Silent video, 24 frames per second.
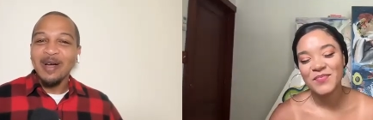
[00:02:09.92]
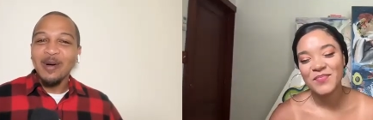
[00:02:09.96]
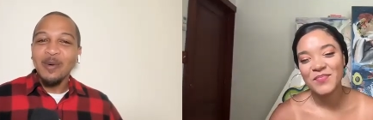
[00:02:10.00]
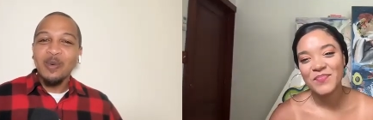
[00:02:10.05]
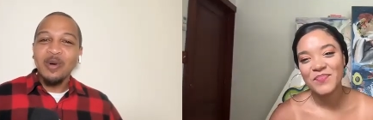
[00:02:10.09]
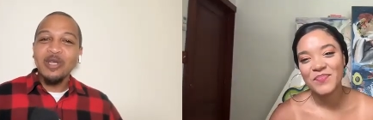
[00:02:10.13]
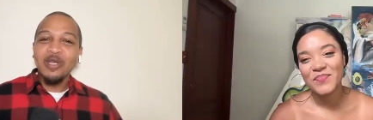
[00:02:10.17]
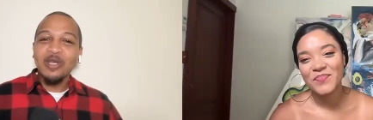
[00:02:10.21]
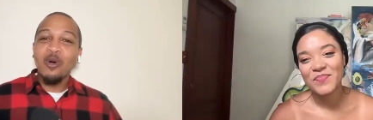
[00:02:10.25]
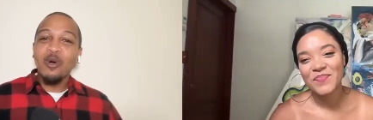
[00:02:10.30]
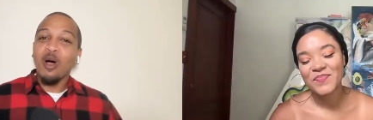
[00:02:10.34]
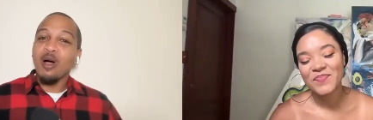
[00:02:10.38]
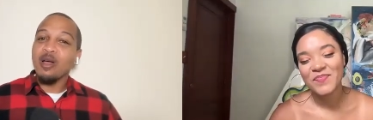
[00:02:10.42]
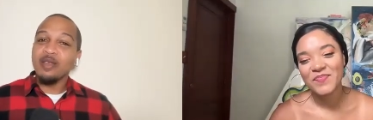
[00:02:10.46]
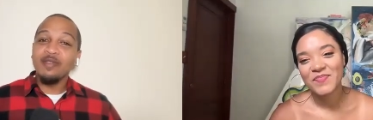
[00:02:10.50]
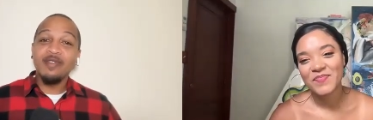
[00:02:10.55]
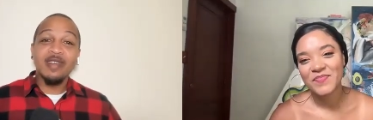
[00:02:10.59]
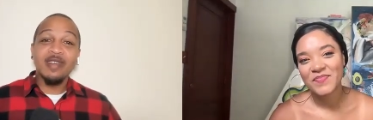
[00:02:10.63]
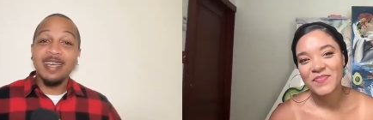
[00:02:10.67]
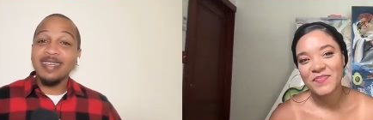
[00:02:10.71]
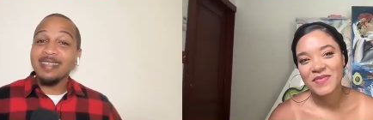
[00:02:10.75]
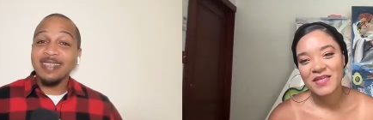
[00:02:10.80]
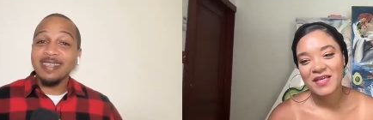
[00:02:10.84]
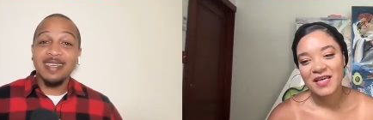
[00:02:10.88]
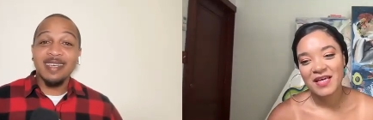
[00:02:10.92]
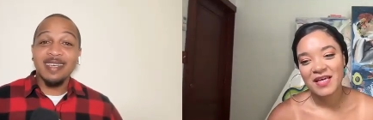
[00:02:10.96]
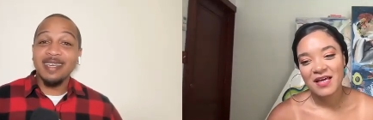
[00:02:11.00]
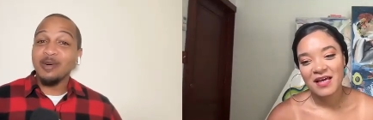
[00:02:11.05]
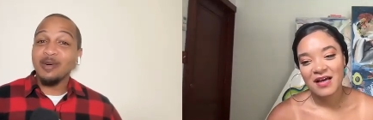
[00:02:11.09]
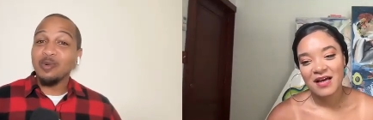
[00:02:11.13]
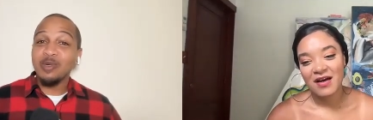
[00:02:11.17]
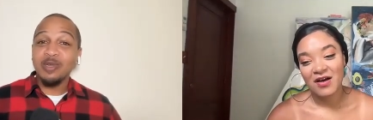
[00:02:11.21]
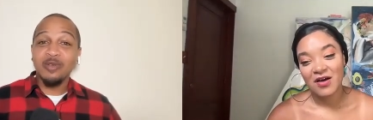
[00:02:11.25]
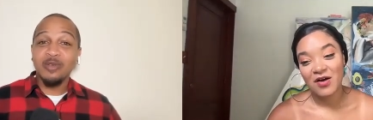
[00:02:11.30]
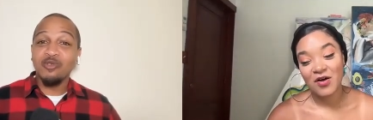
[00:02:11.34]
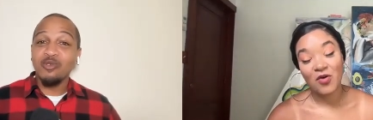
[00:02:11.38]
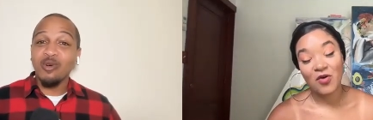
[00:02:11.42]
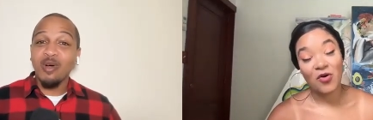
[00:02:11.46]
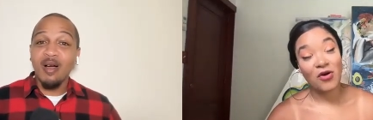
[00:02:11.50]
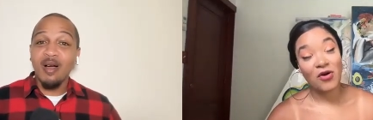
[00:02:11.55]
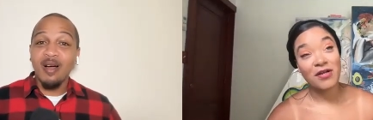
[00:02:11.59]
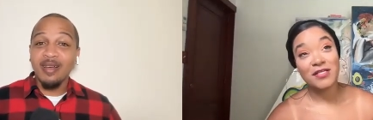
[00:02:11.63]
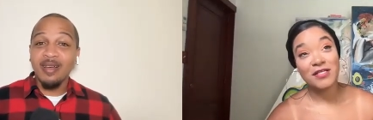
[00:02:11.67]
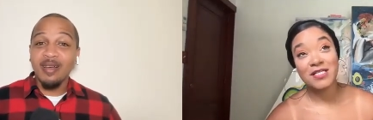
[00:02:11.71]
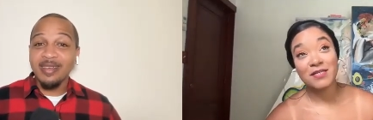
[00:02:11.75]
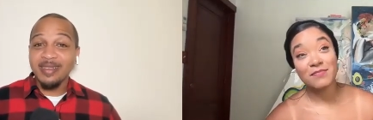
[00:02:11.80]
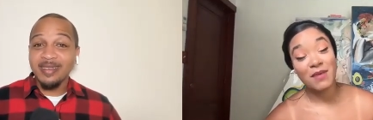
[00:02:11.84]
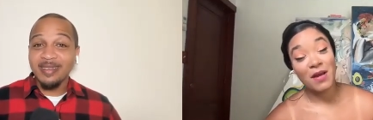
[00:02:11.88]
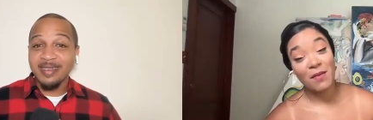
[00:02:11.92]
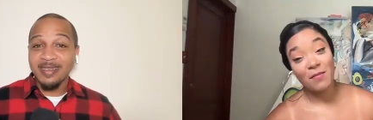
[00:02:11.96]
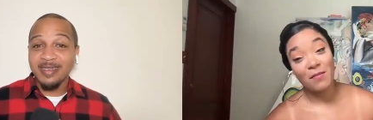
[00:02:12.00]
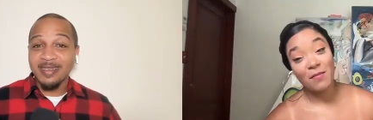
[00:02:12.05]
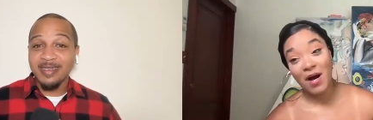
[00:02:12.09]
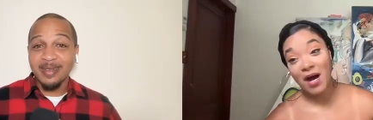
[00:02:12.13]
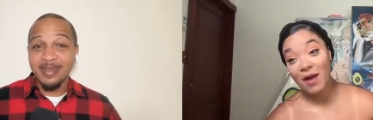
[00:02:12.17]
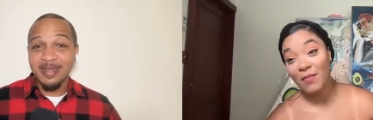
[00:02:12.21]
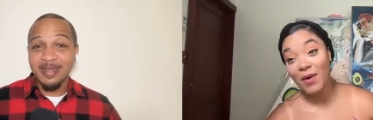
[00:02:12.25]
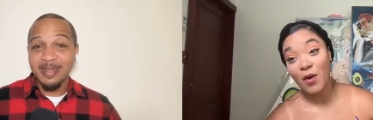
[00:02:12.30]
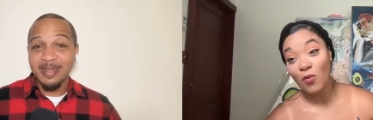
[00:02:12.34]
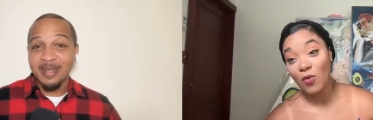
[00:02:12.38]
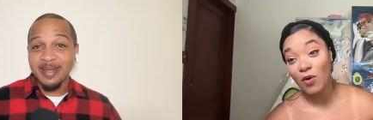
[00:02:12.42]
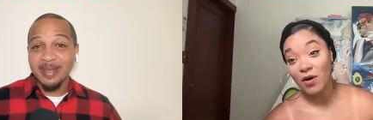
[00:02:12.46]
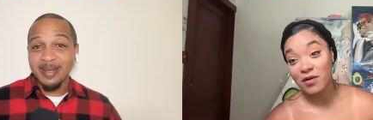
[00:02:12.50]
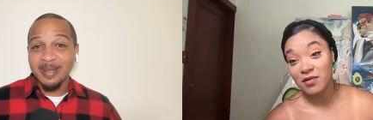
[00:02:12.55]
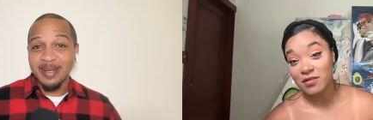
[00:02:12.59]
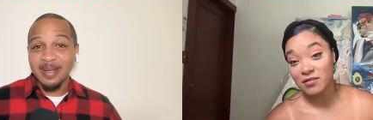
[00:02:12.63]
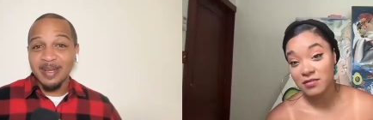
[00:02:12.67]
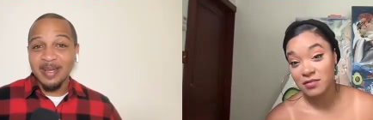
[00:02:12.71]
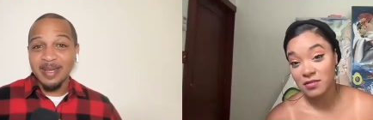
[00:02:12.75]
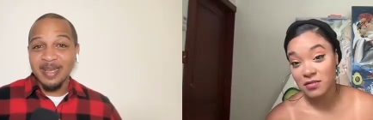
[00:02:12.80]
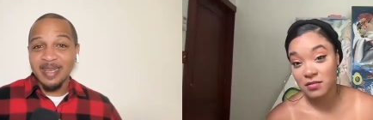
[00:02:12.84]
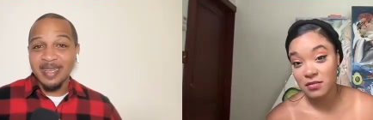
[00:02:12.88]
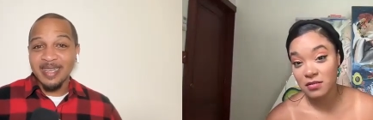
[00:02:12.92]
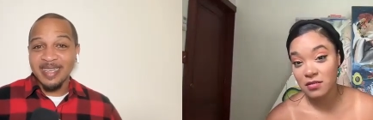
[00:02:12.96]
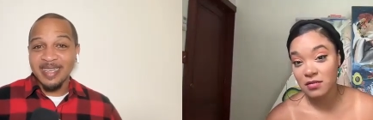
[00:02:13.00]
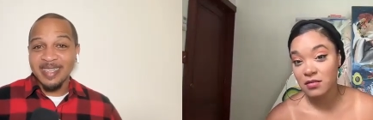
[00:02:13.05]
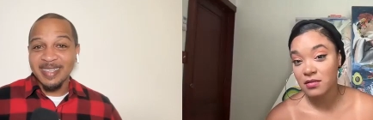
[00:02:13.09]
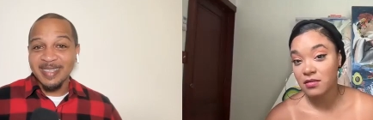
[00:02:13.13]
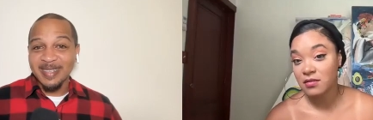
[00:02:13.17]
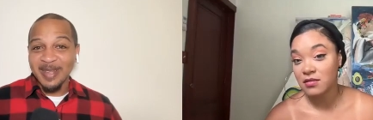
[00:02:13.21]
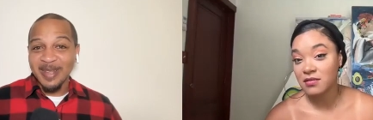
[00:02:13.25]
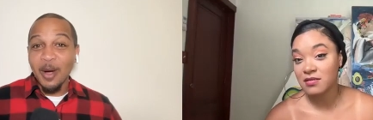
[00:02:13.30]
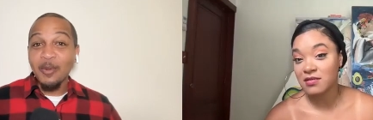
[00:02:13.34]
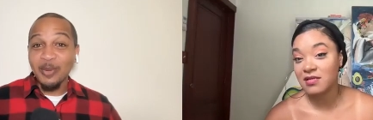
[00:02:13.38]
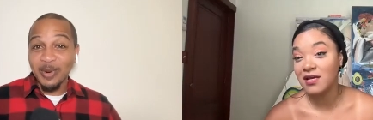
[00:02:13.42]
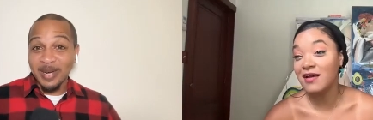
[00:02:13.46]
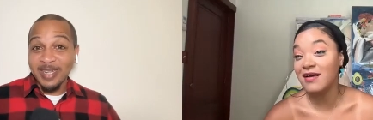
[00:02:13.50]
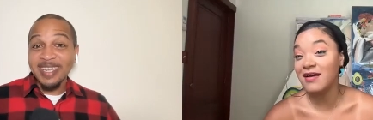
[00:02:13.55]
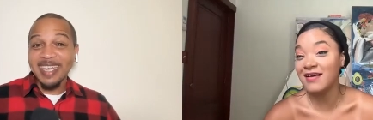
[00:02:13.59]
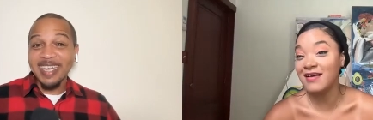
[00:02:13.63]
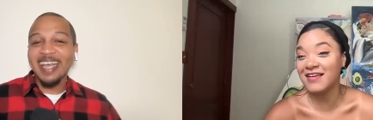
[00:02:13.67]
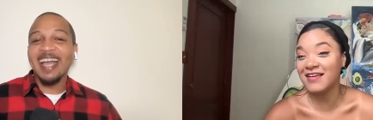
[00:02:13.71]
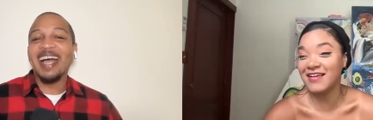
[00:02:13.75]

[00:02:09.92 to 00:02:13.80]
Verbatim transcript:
Speaker 1: were you even as a kid? Were you? Uh, drawing? According to my mom,
Speaker 2: I was.
Speaker 1: Oh, really?